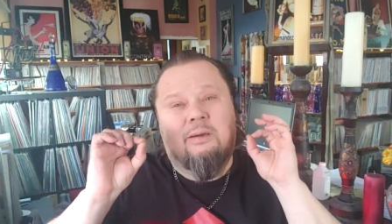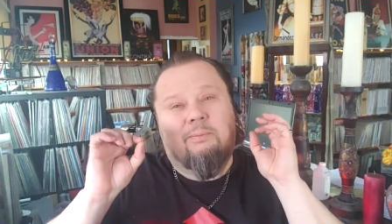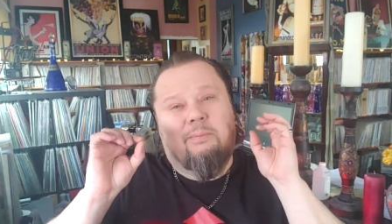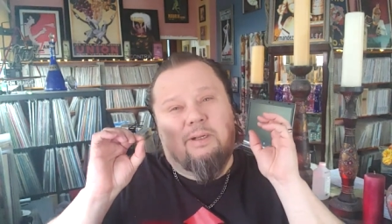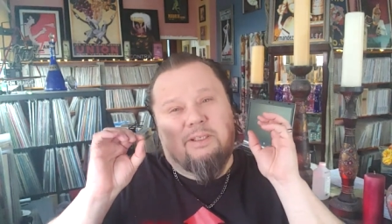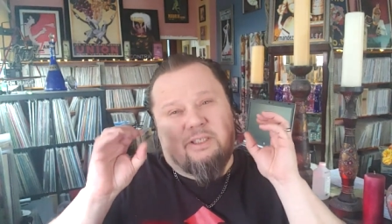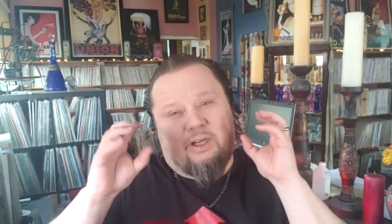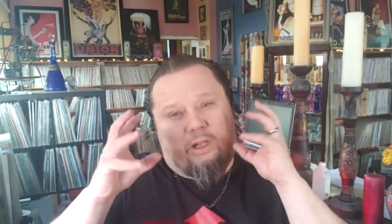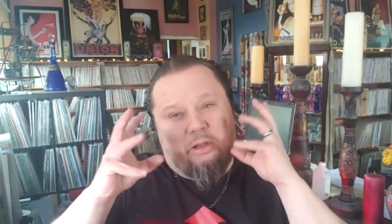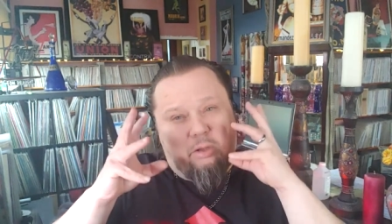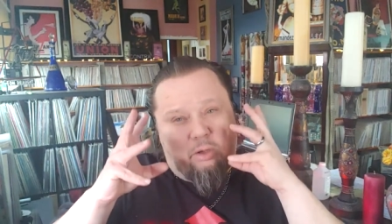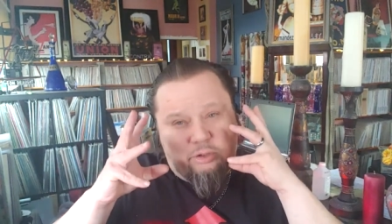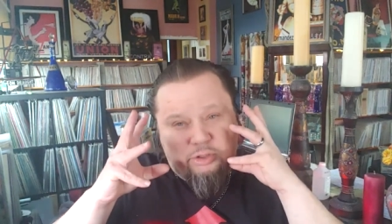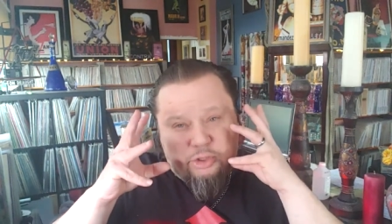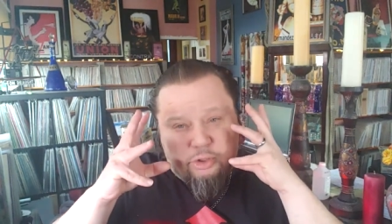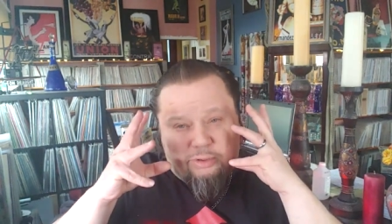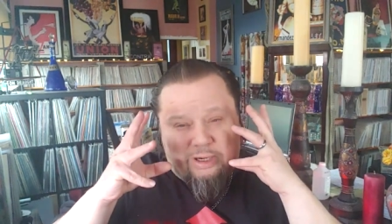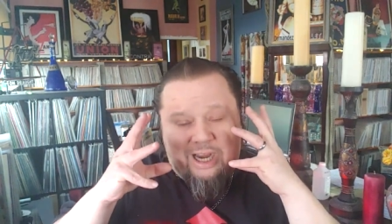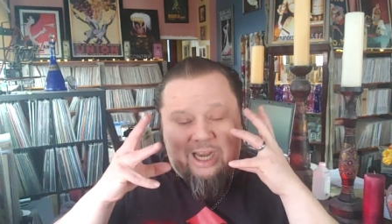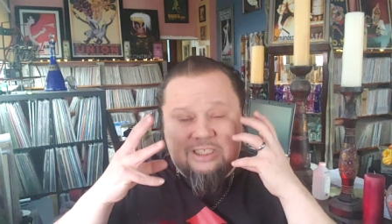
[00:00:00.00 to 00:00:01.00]
but to close
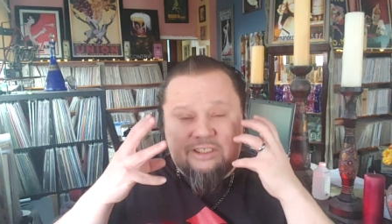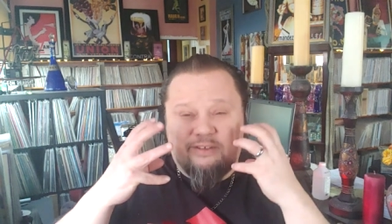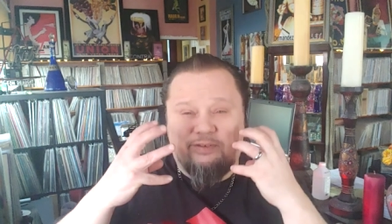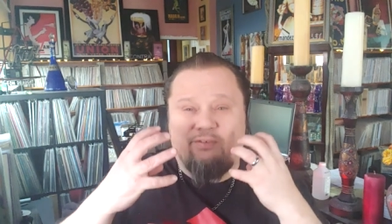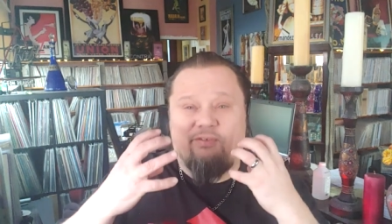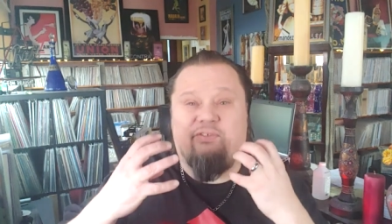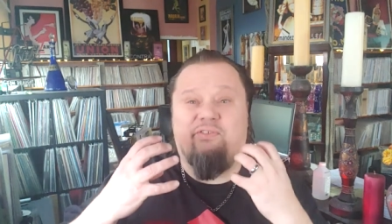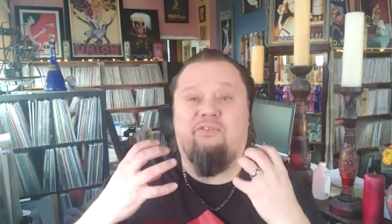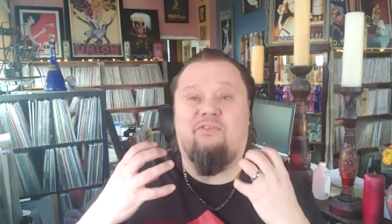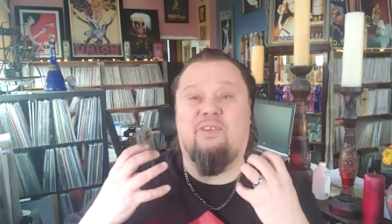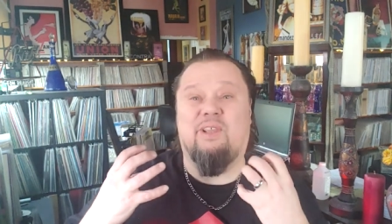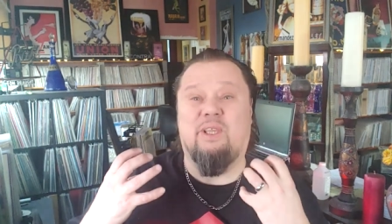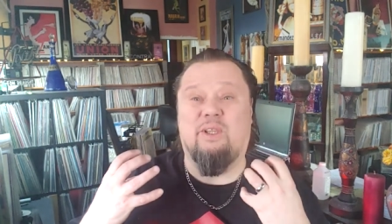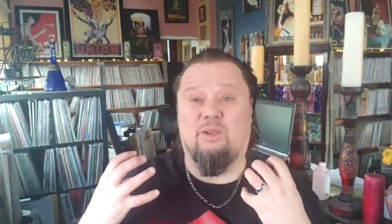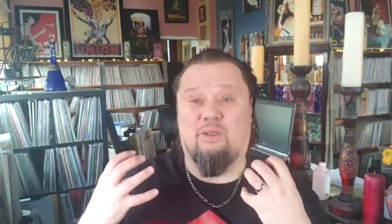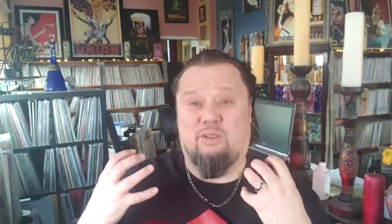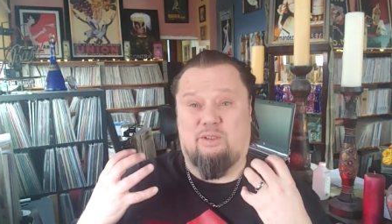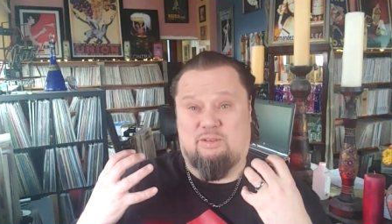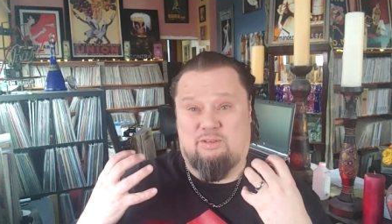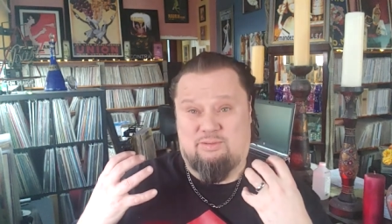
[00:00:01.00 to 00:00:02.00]
your eyes and
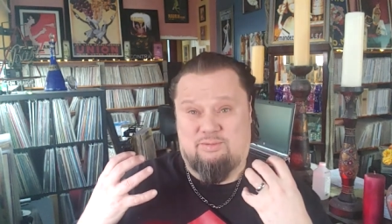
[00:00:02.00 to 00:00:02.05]
feel